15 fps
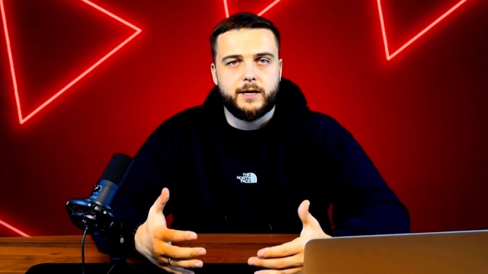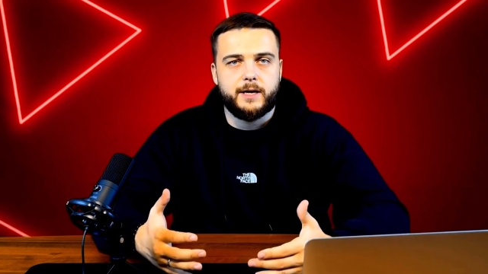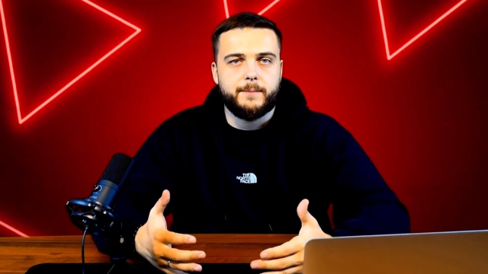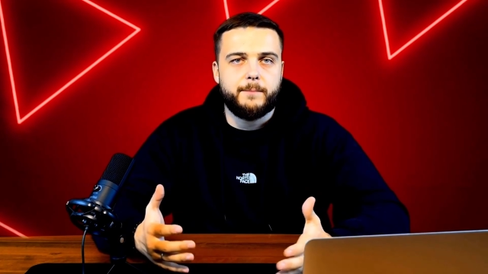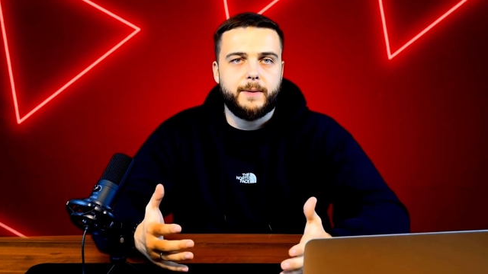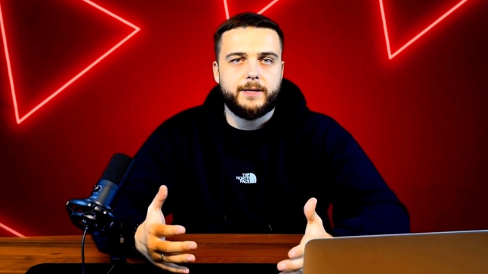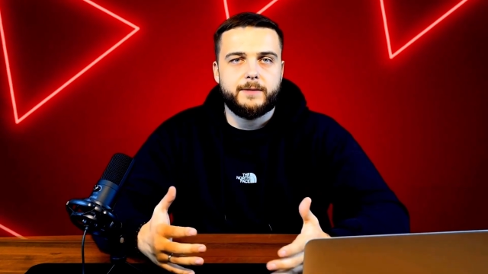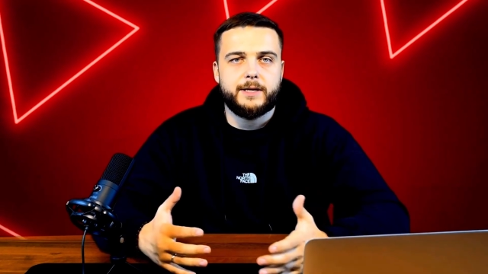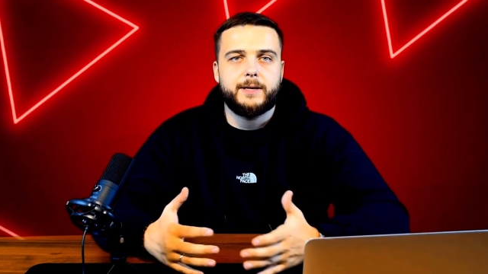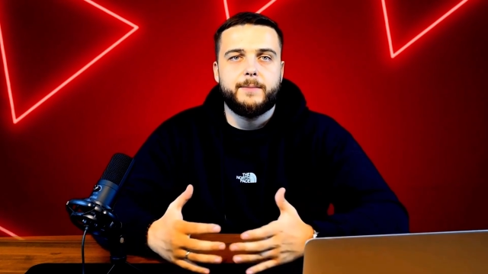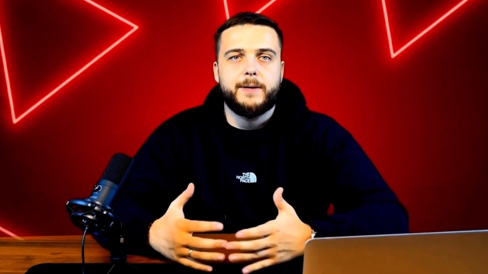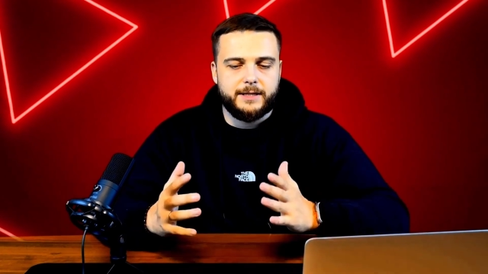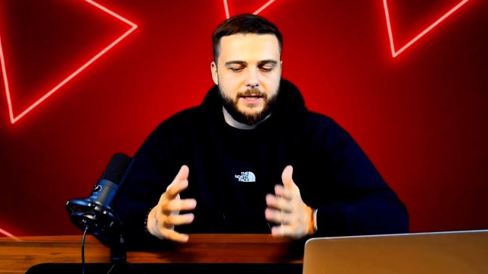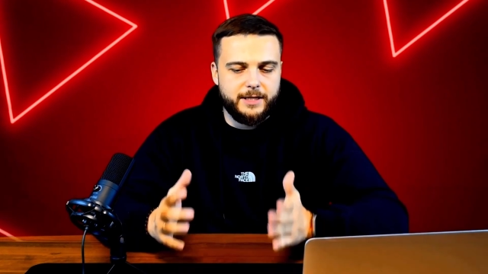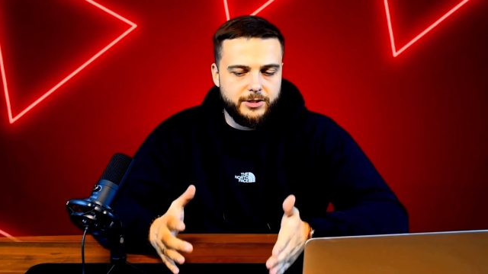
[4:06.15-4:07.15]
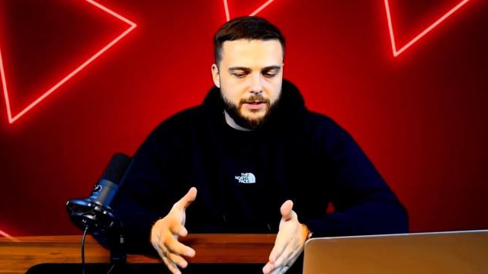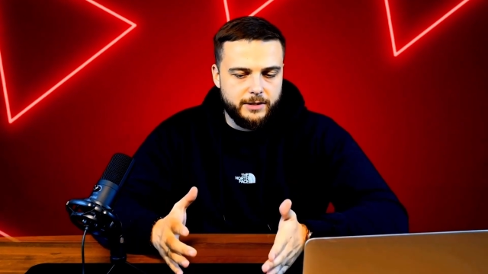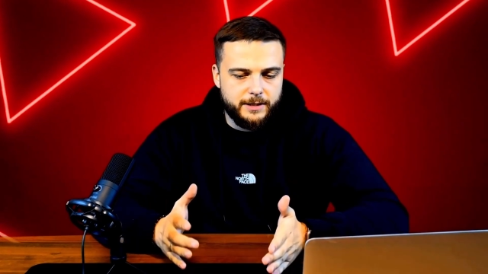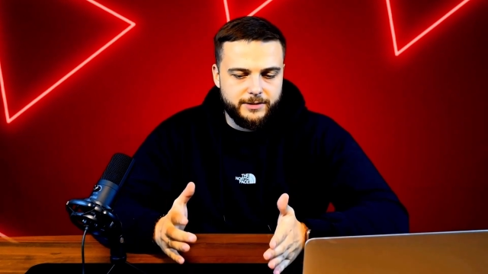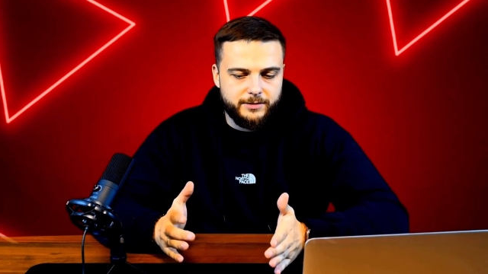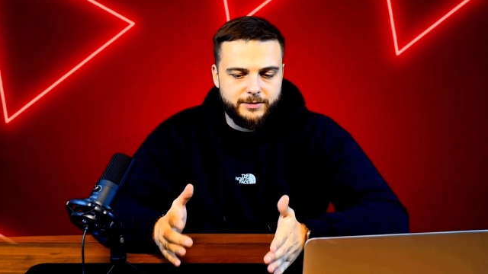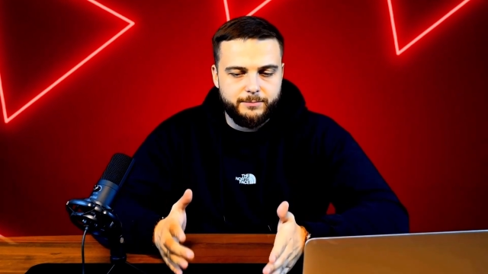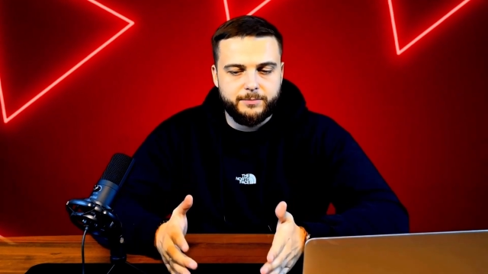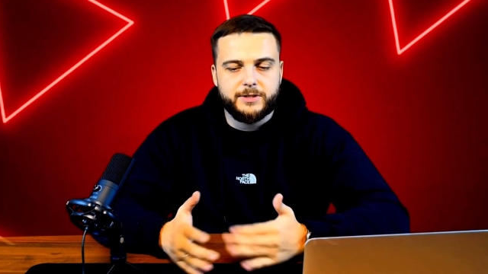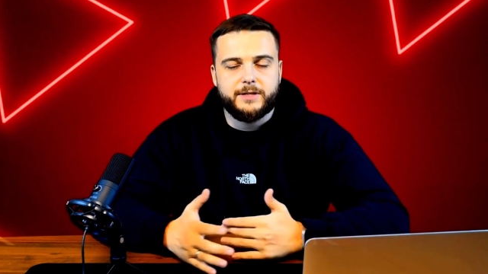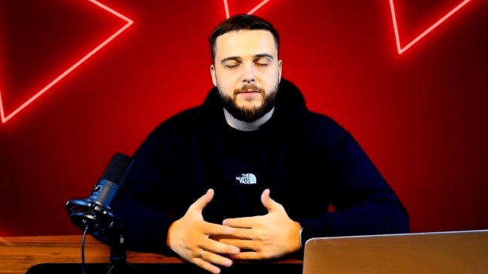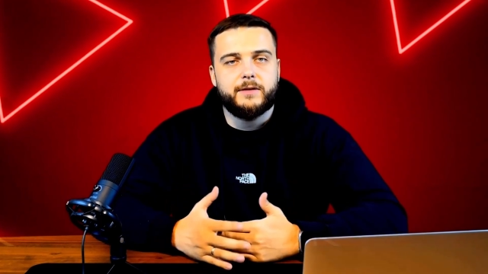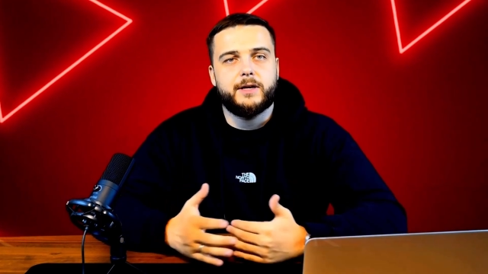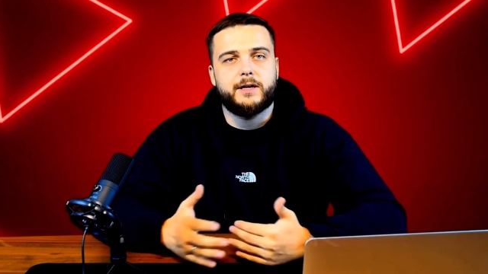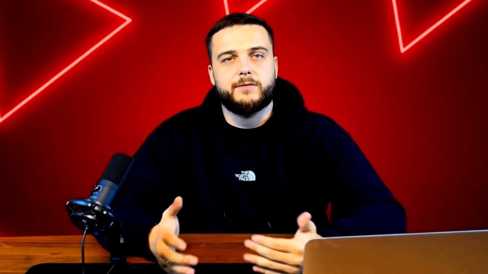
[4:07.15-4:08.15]
my recommendation is to
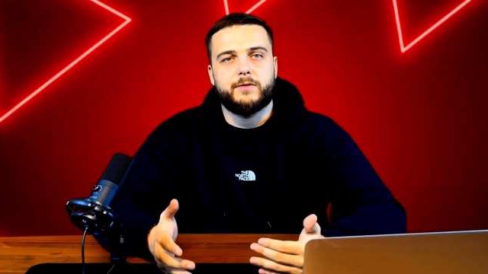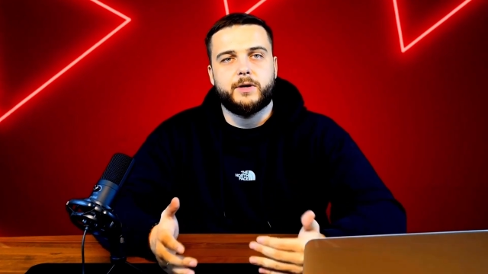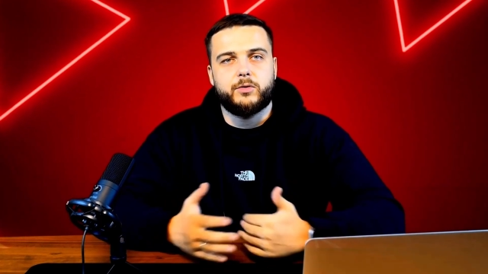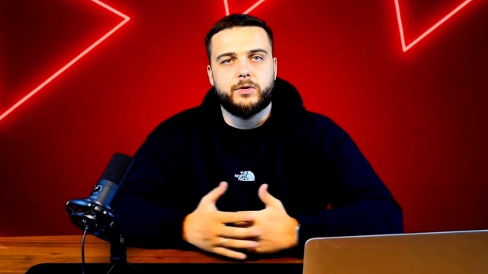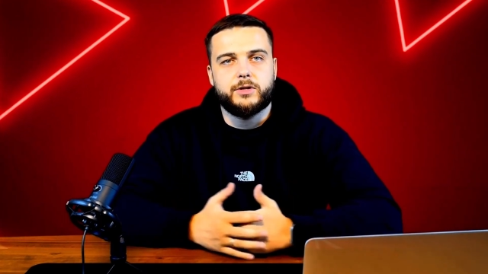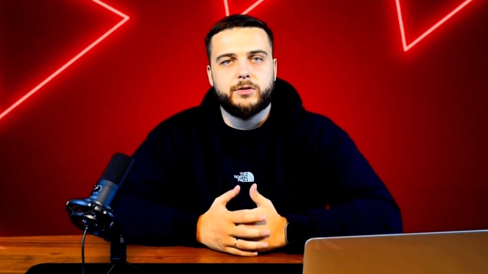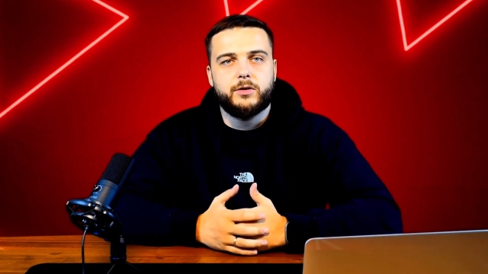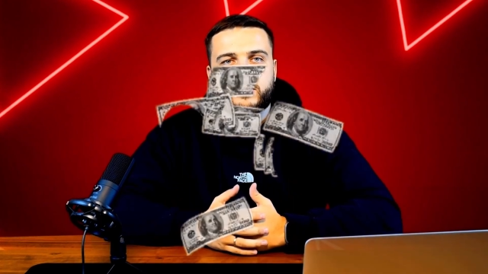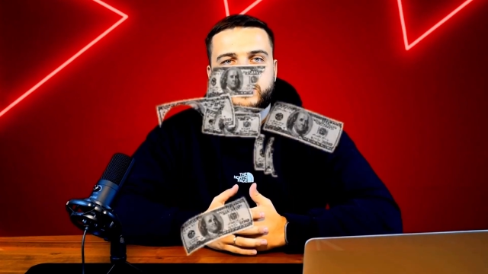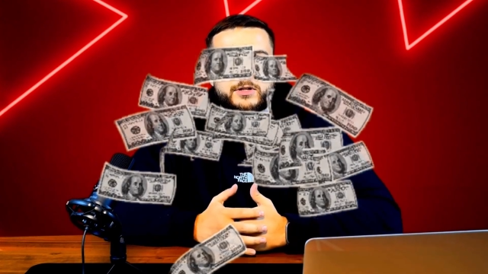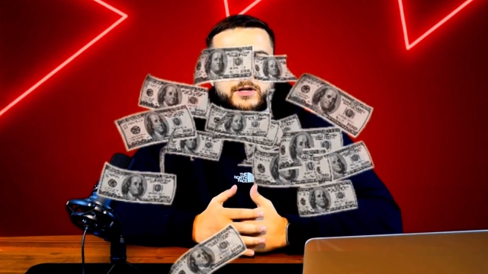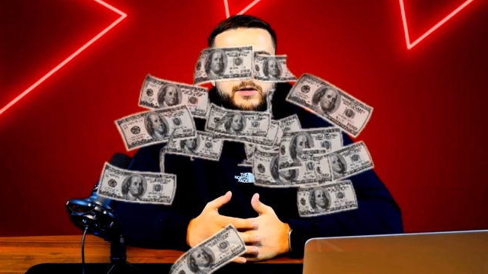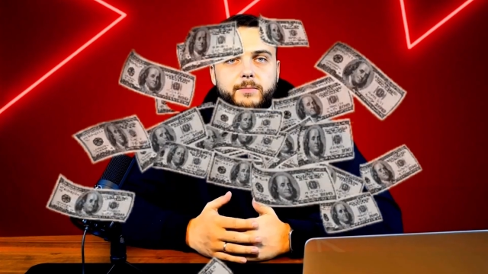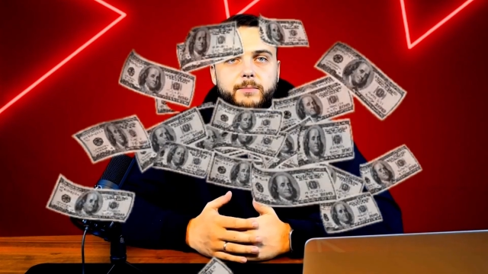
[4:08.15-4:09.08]
specifically focus on a certain